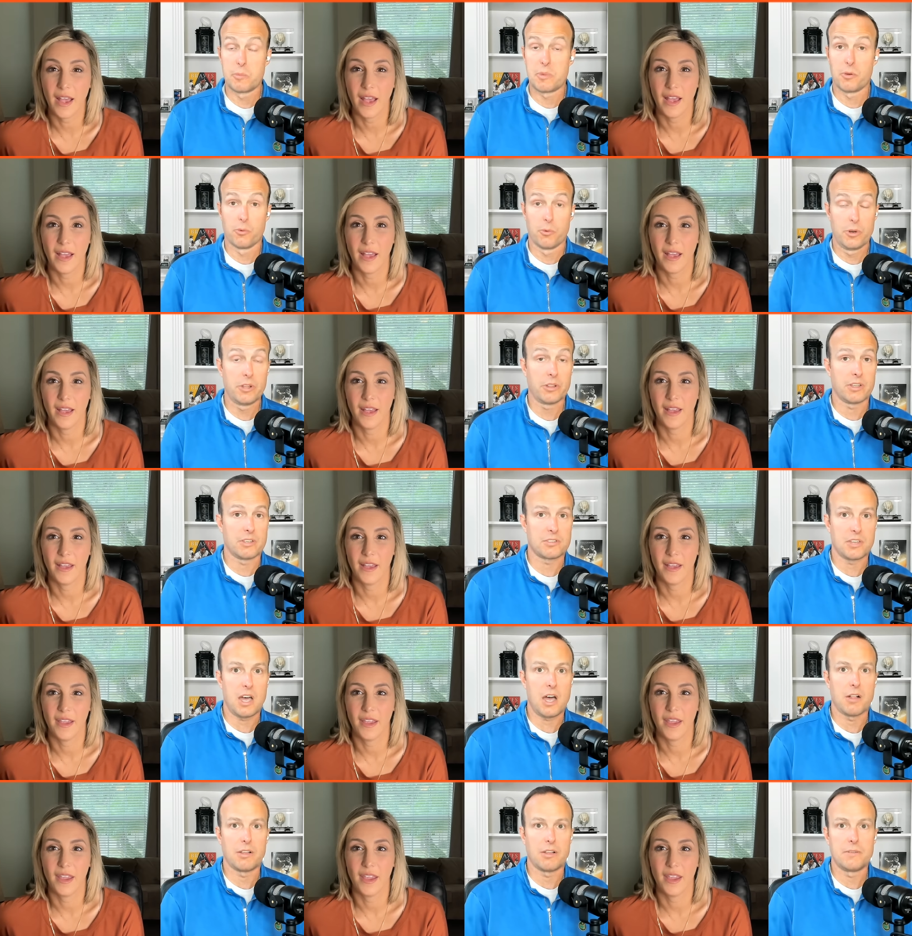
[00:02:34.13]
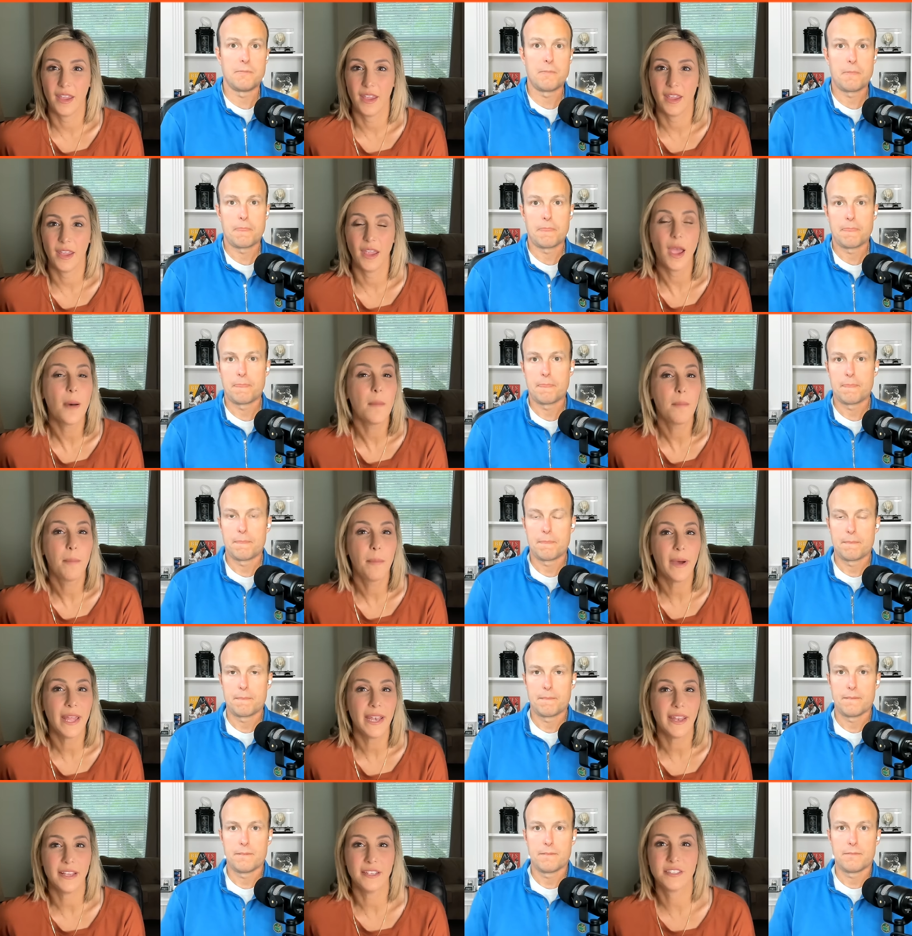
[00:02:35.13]
Speaker 1: to be really solid.
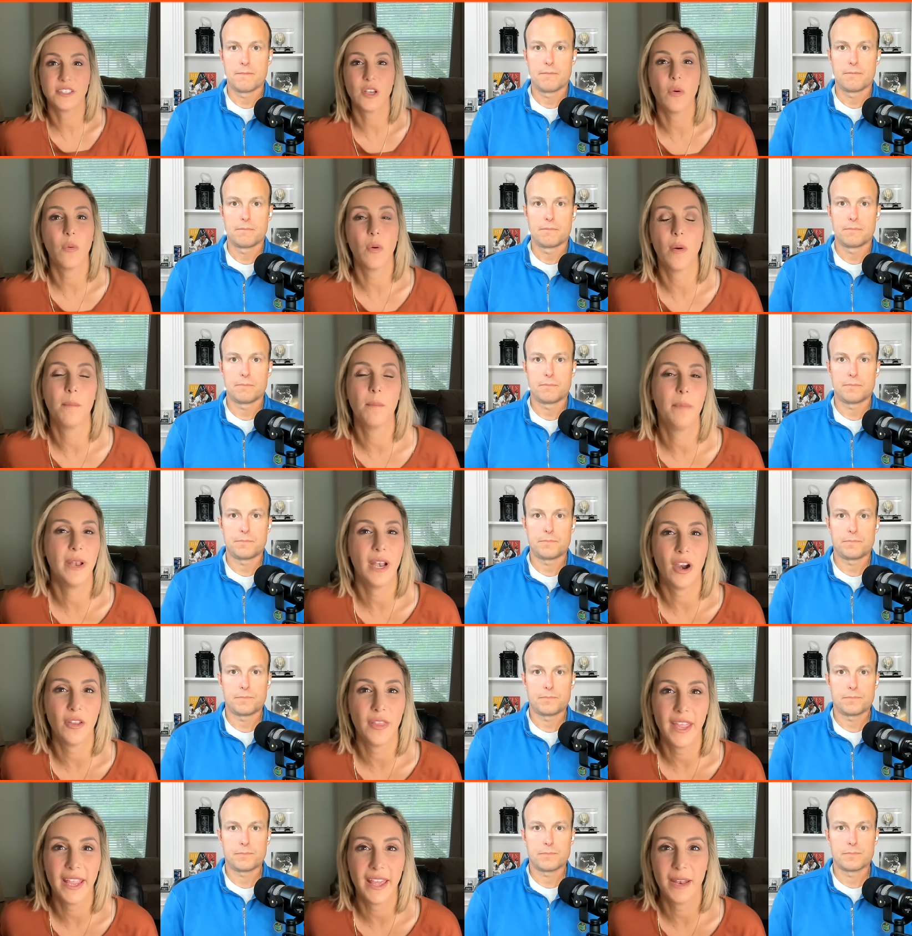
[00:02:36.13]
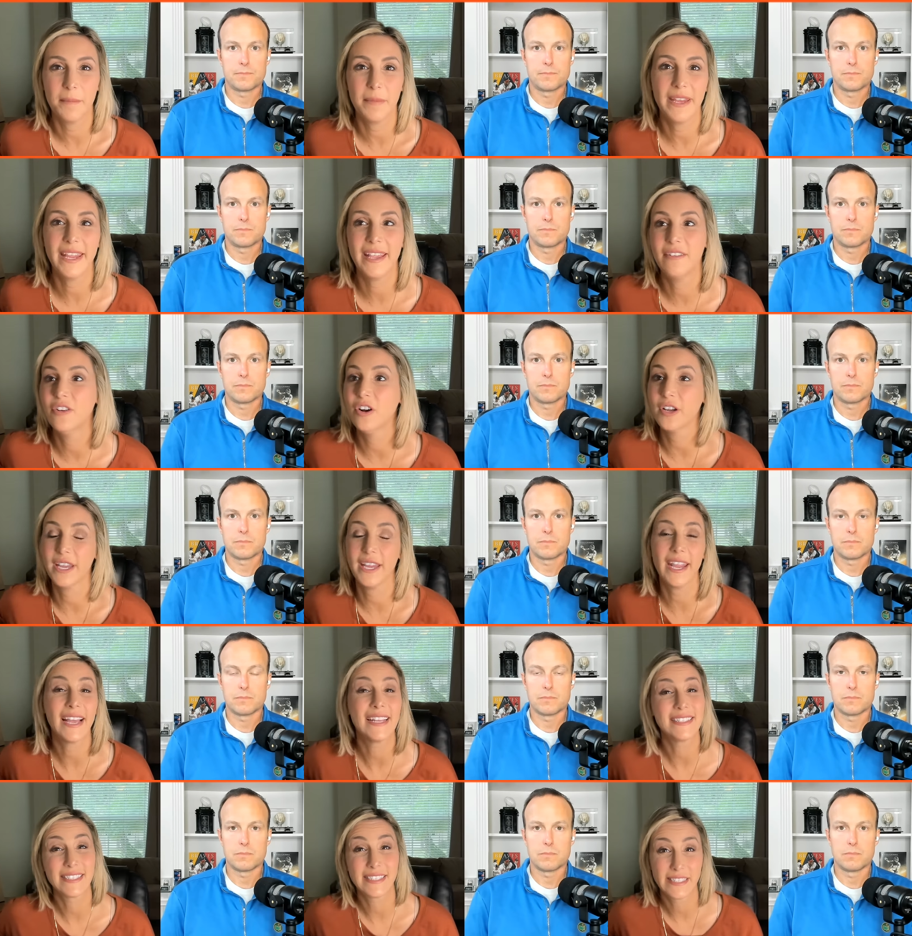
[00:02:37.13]
Speaker 2: But so, but are they going to be looking
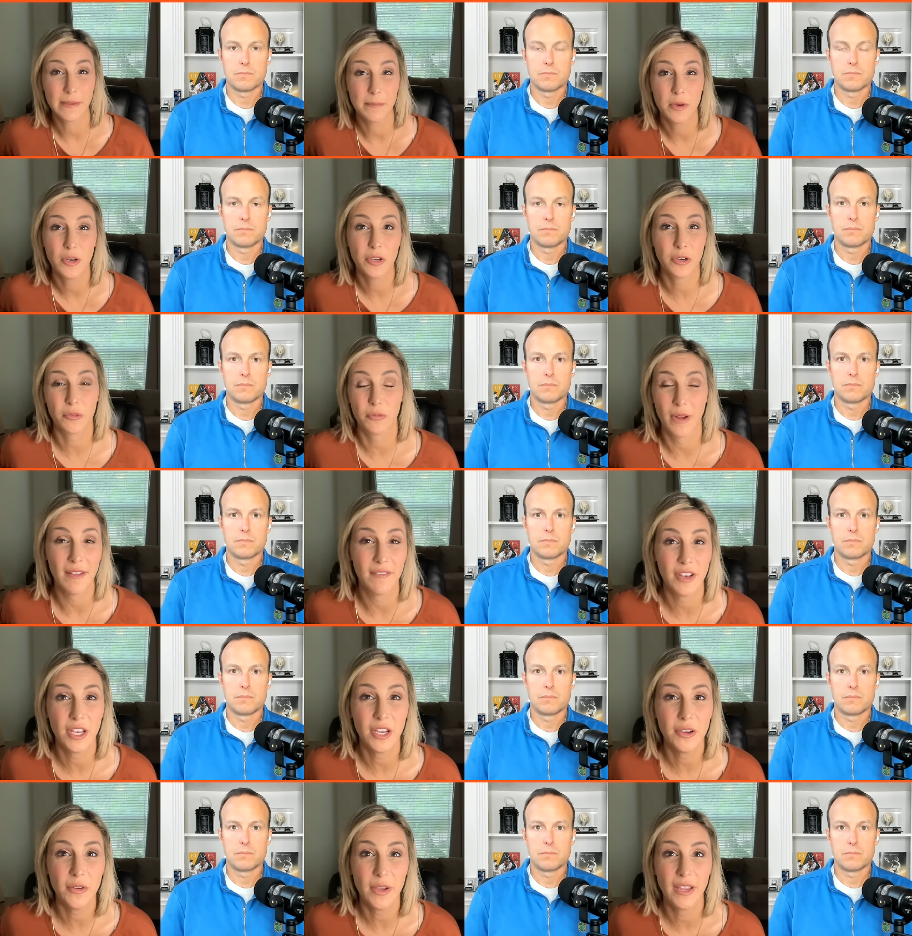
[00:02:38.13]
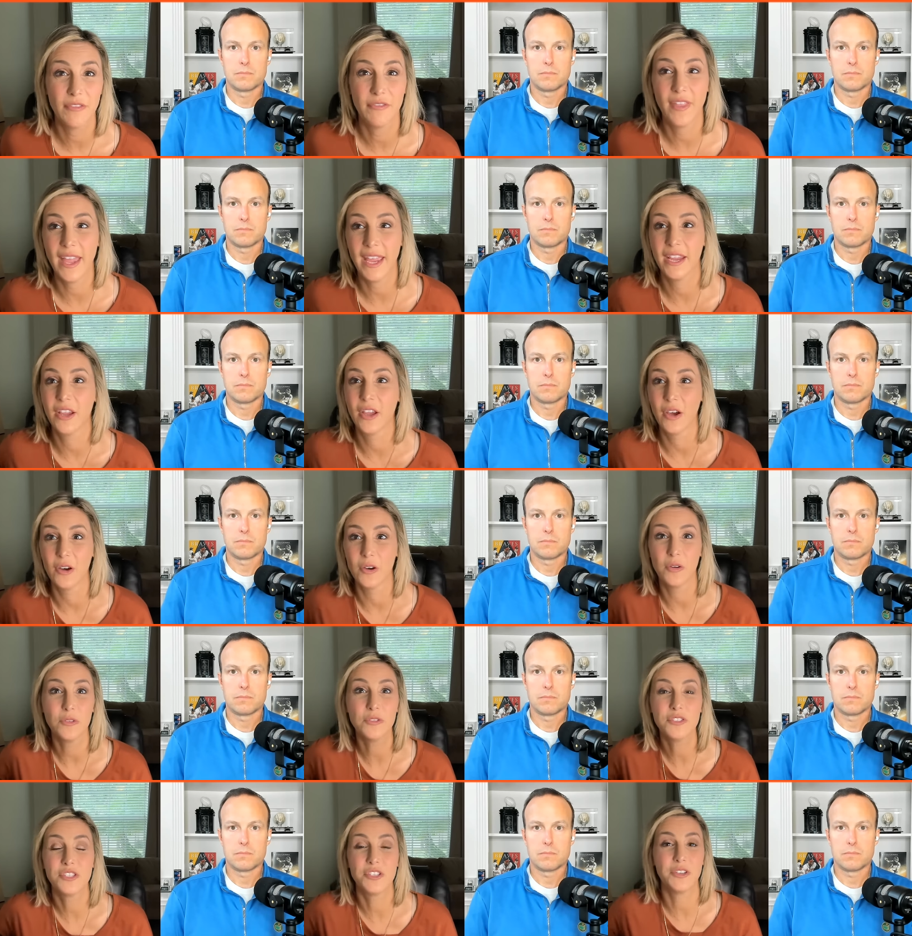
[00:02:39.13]
at similar revenue if they
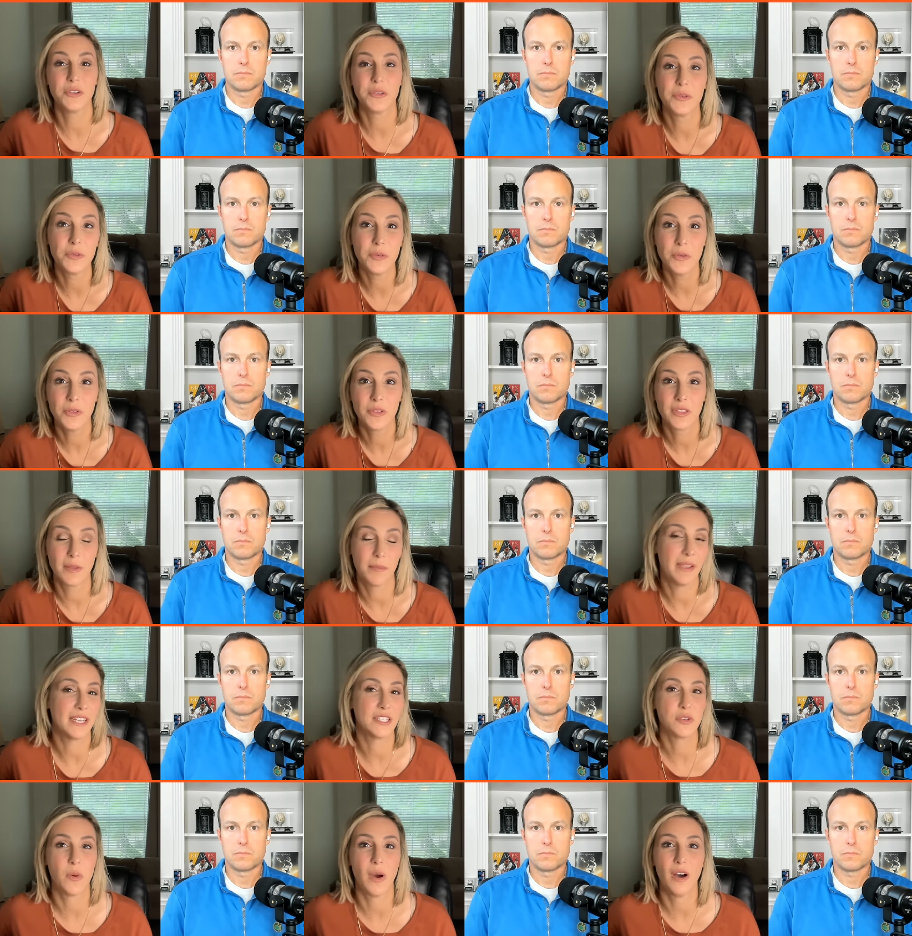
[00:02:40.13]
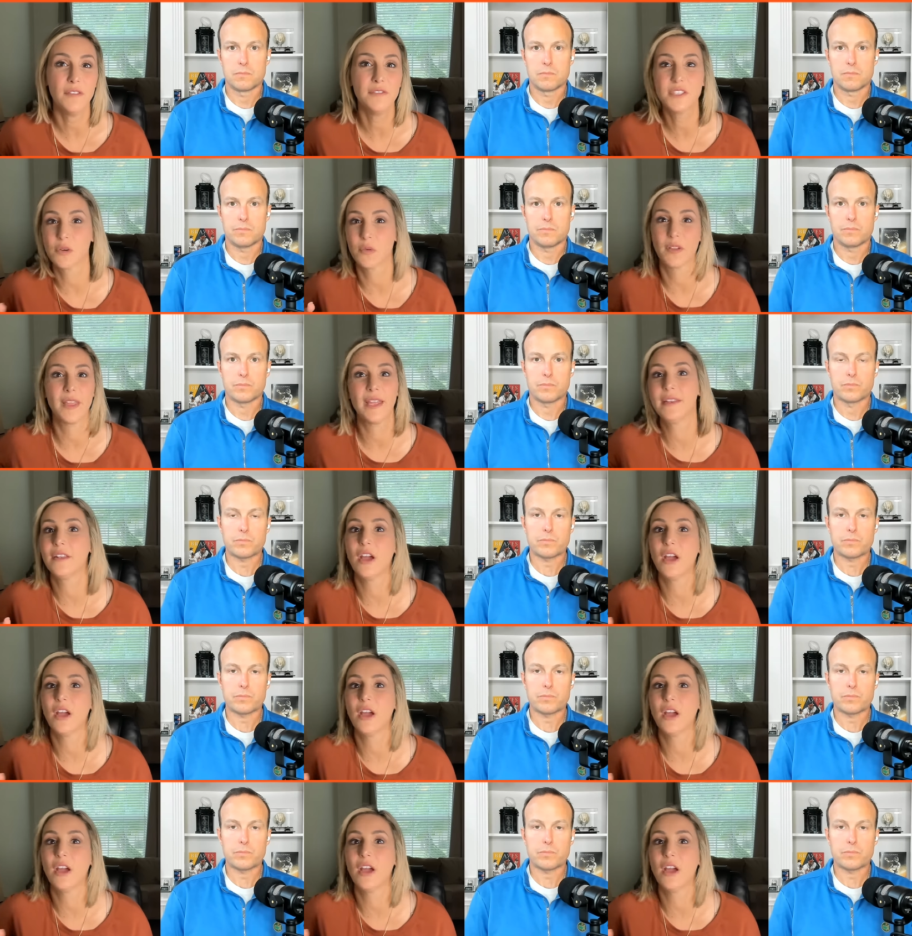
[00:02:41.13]
go to the Big Twelve? So are they